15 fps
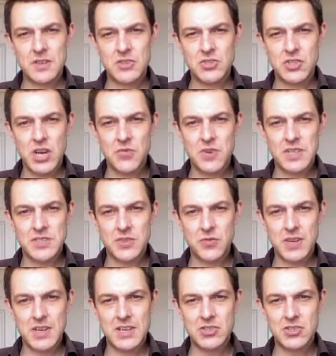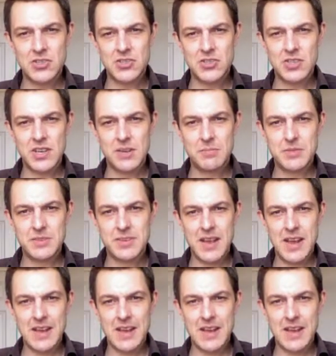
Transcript: generating relationships,